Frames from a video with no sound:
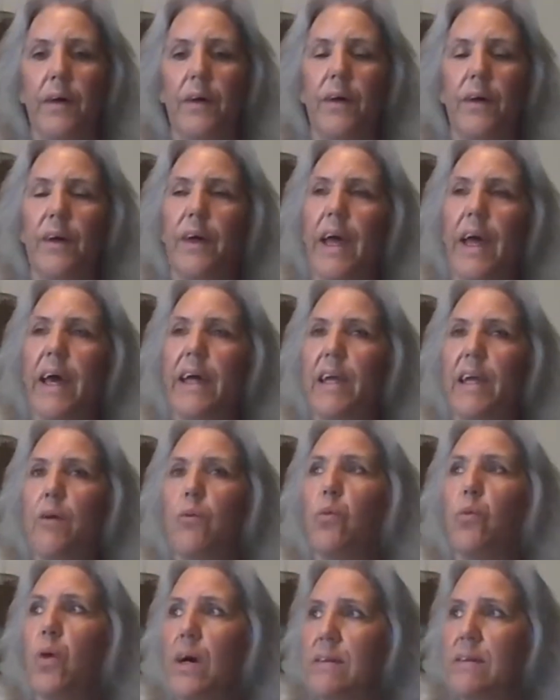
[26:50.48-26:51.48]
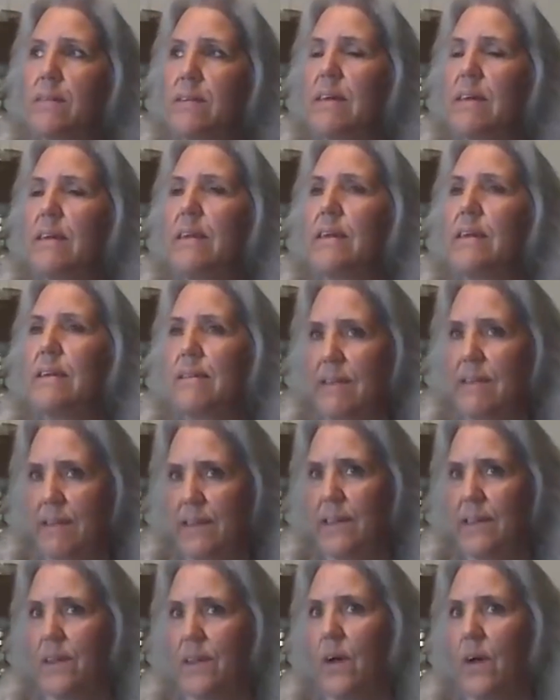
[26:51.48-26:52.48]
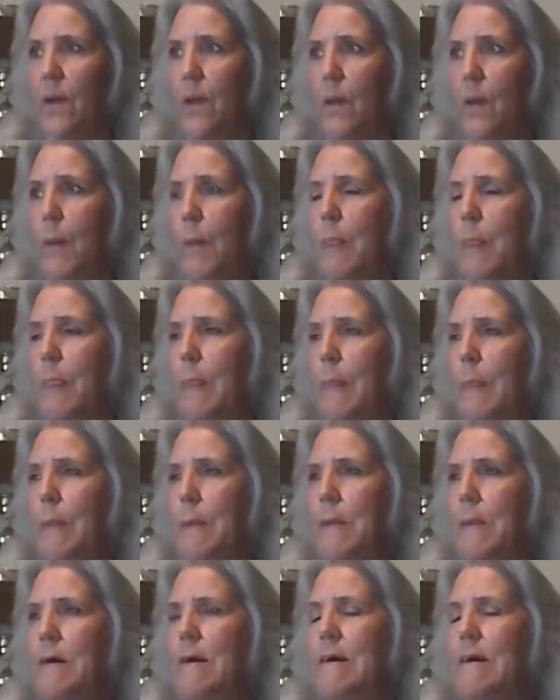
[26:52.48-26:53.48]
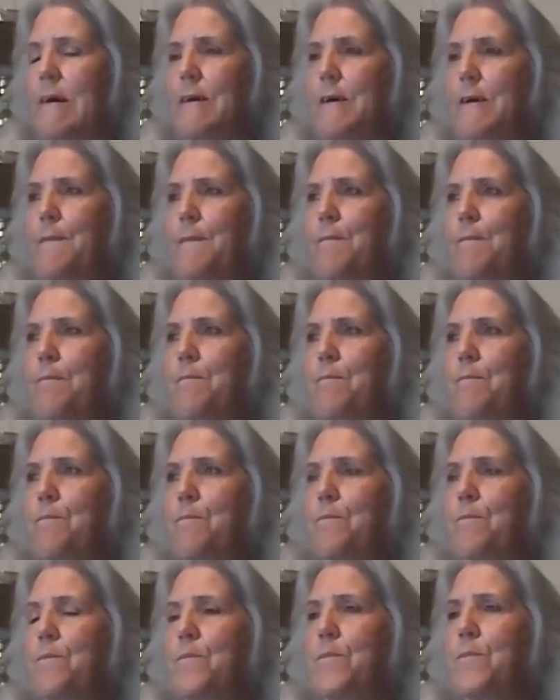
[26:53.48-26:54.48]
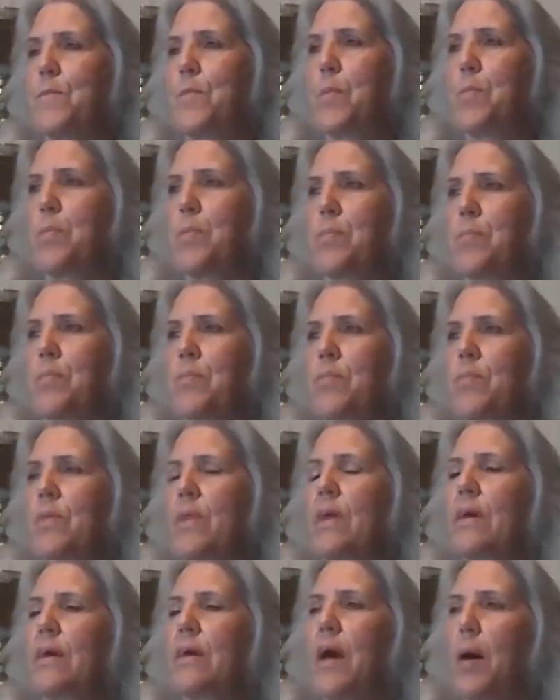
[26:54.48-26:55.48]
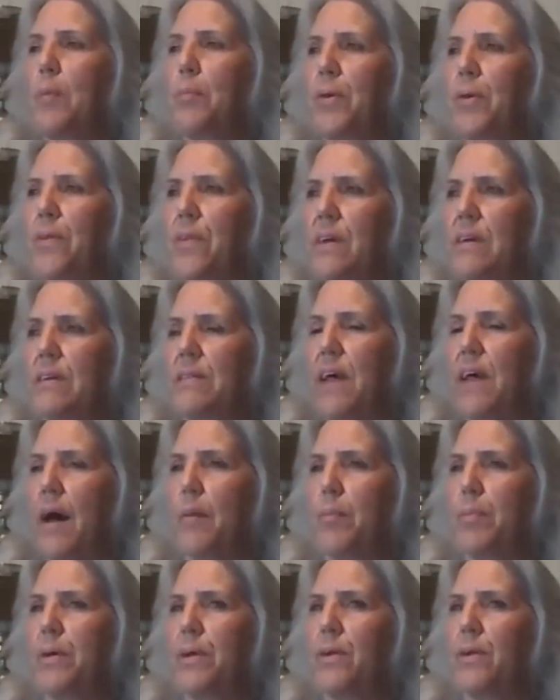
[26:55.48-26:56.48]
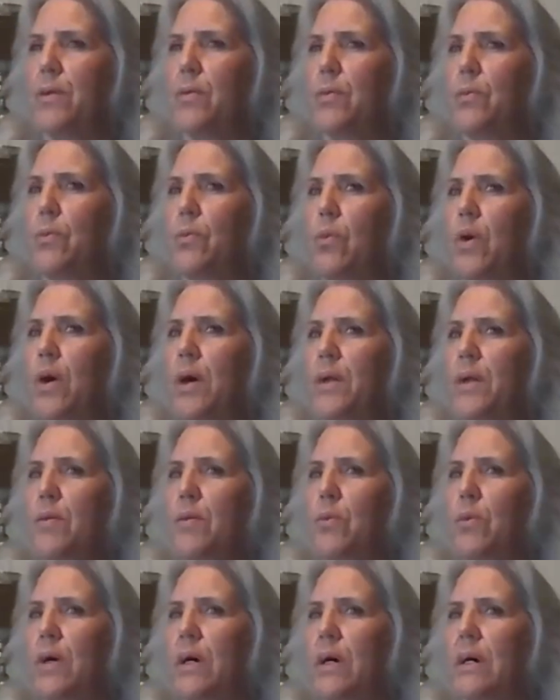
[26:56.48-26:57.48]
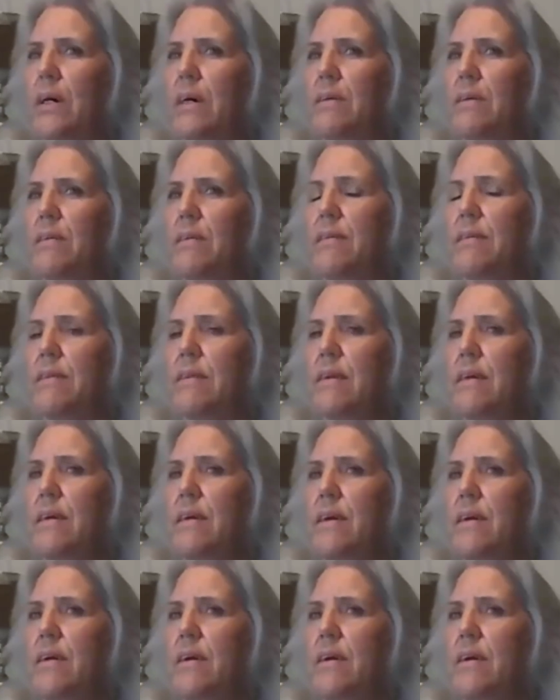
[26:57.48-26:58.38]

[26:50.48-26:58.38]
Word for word: and it wasn't until a um, couple things happened one was